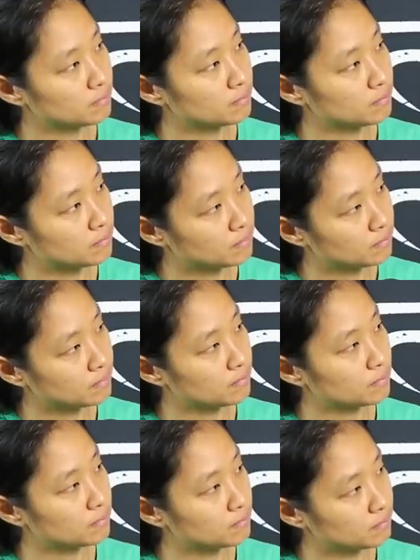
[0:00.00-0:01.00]

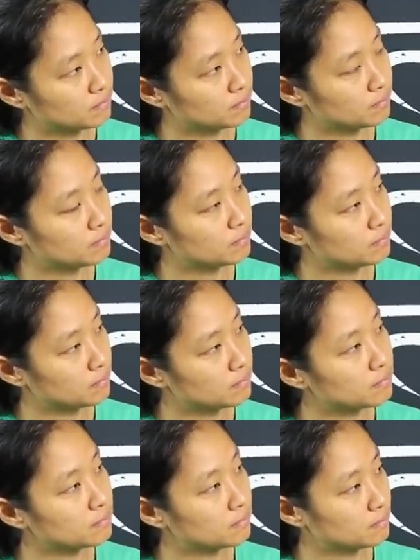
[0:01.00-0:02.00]

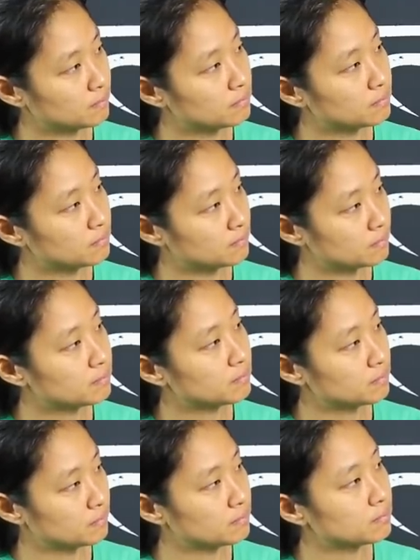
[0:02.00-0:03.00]

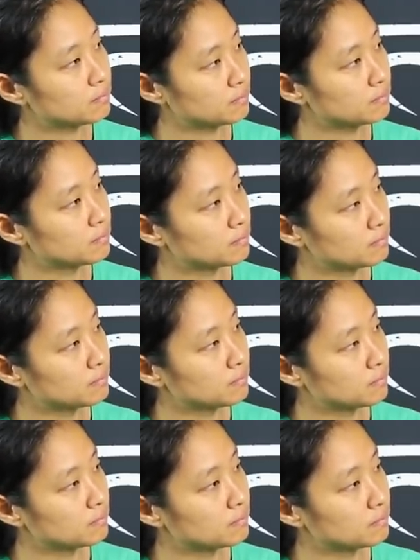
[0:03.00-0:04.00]

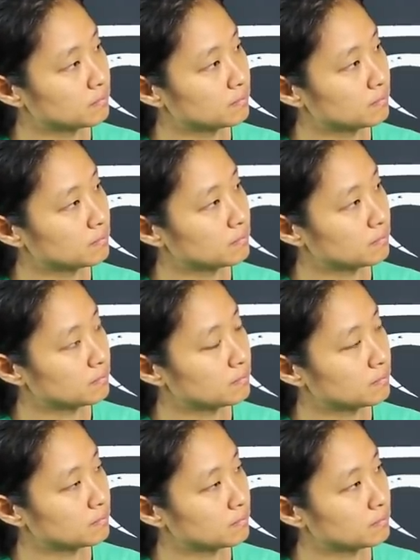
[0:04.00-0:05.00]

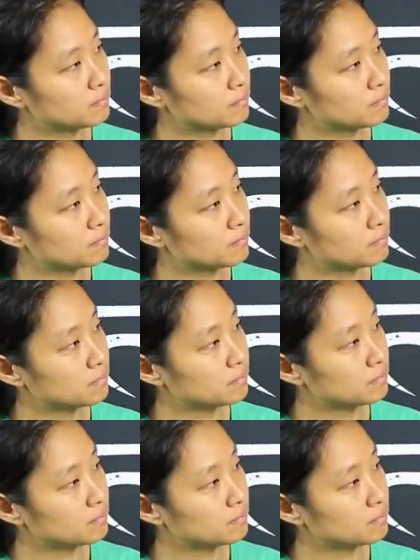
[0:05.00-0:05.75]
[no speech]